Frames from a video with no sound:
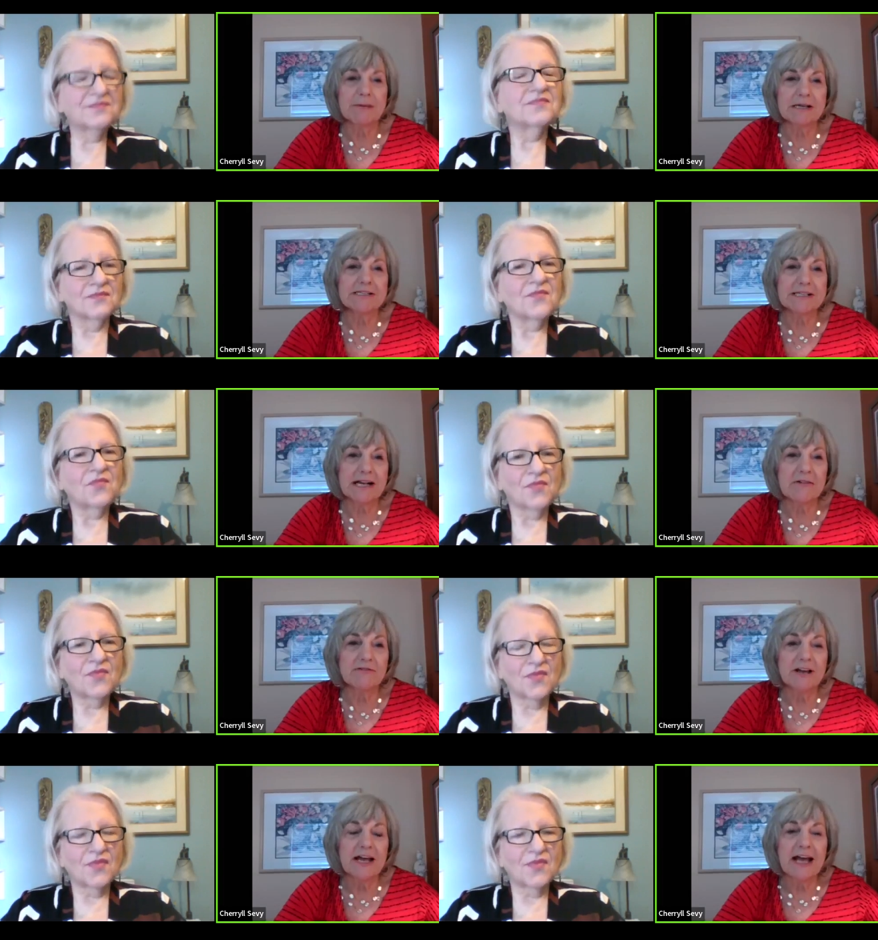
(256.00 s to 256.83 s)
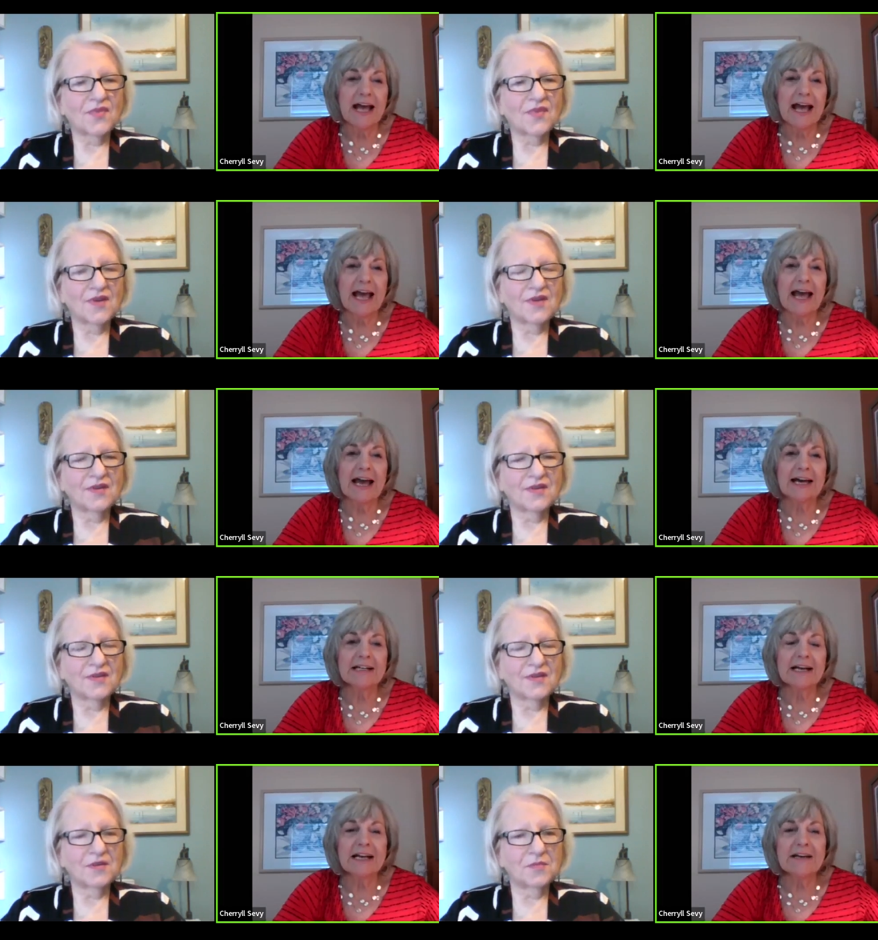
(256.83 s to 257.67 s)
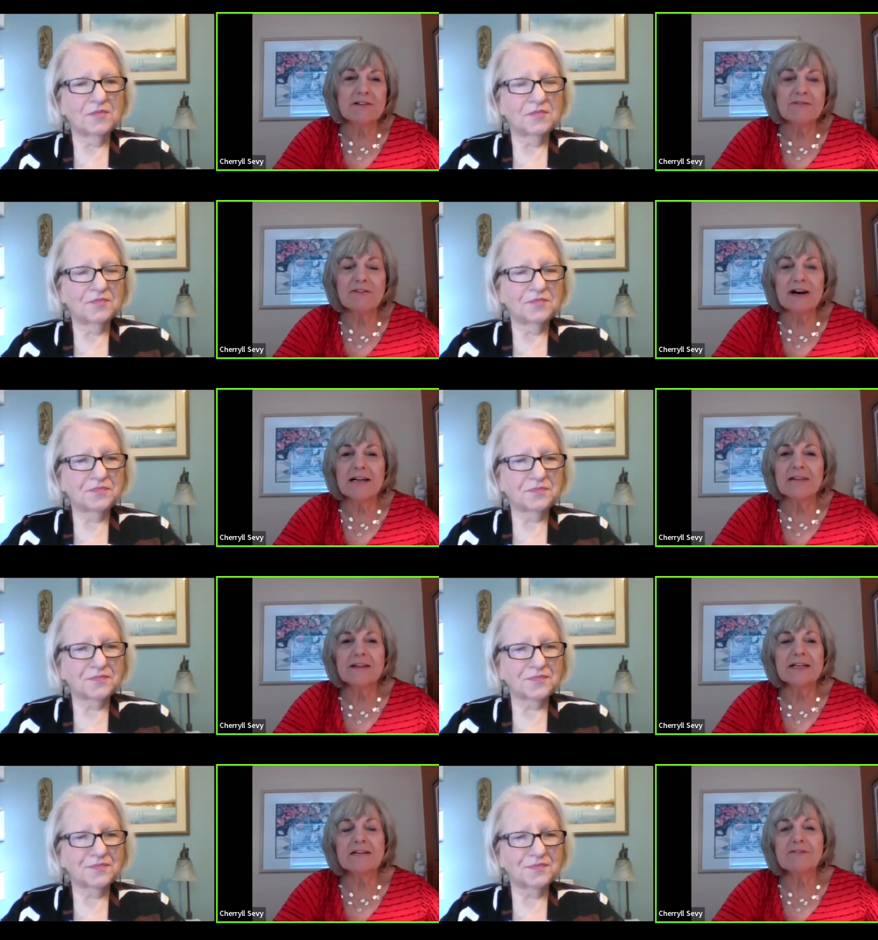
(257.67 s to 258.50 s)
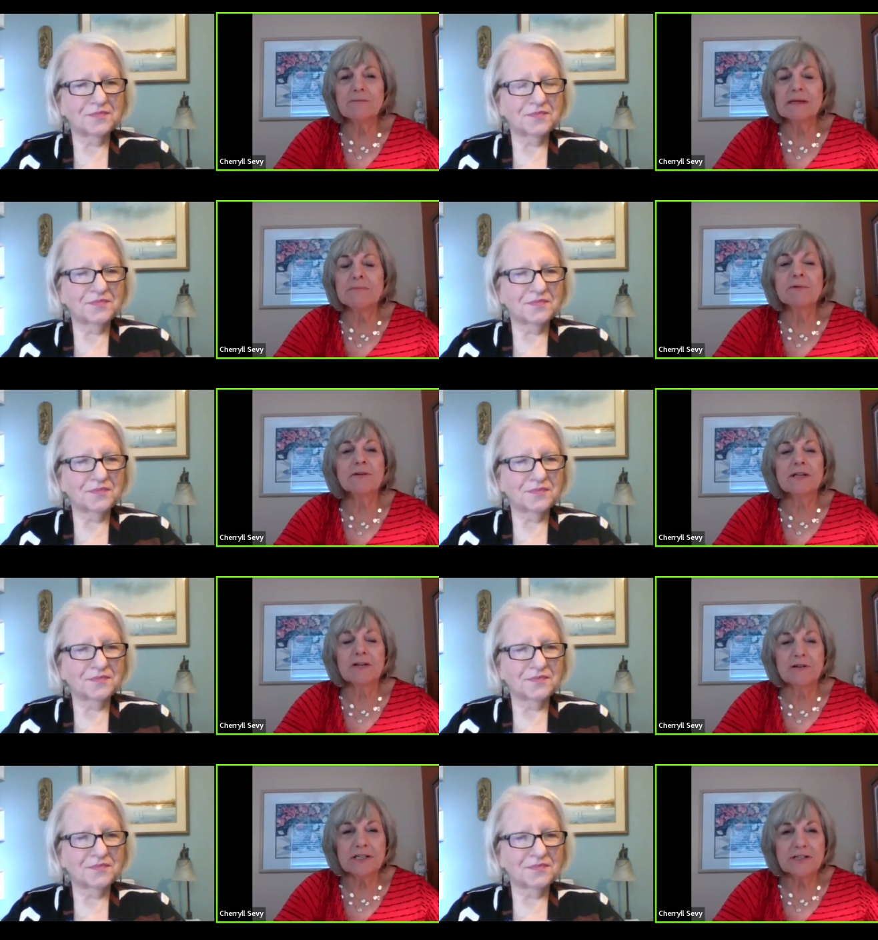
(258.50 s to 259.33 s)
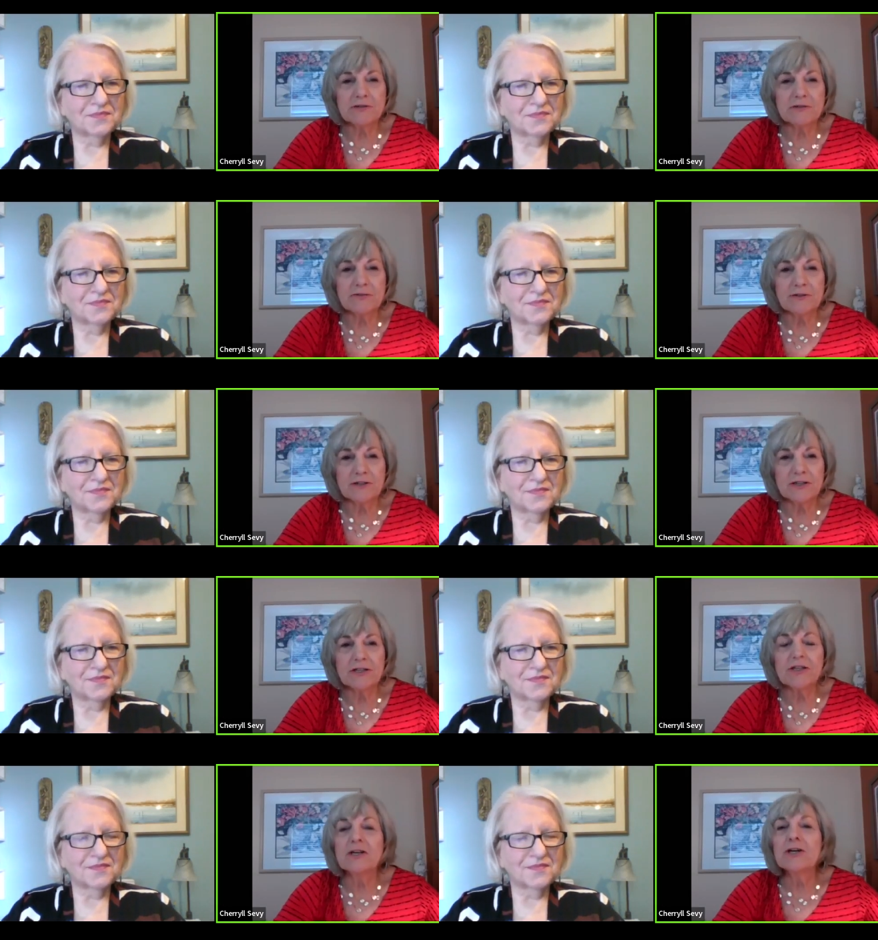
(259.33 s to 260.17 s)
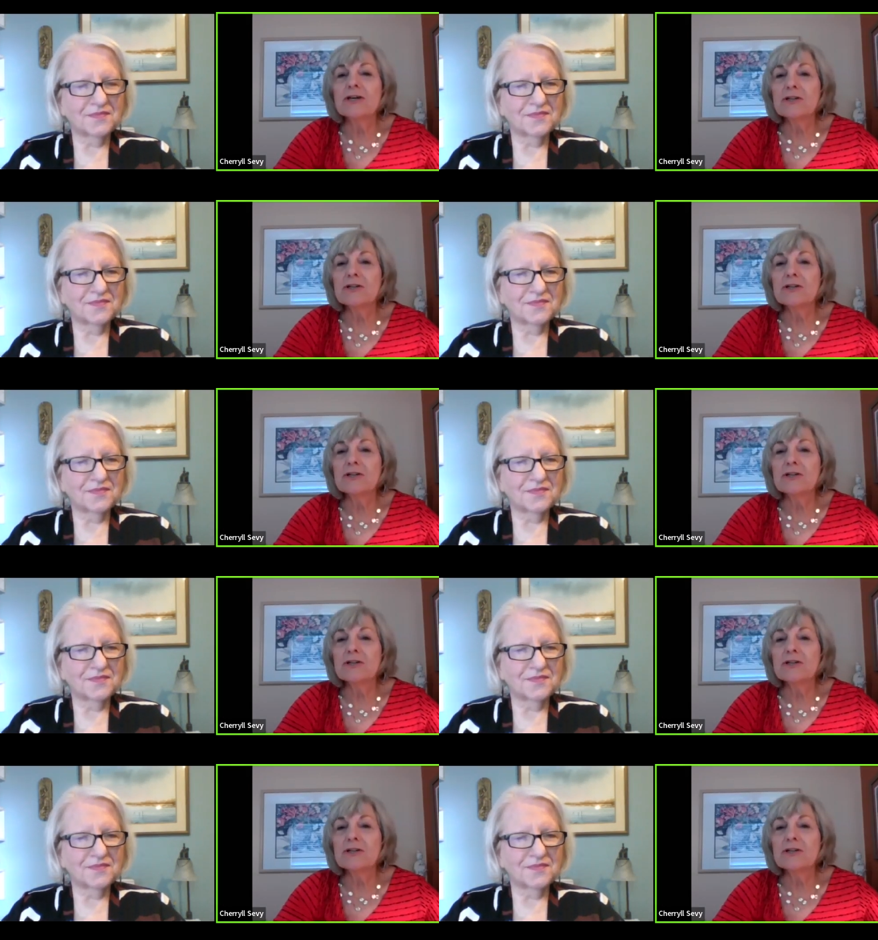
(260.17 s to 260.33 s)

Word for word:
Speaker 1: myself, and I even find that even people that are introverted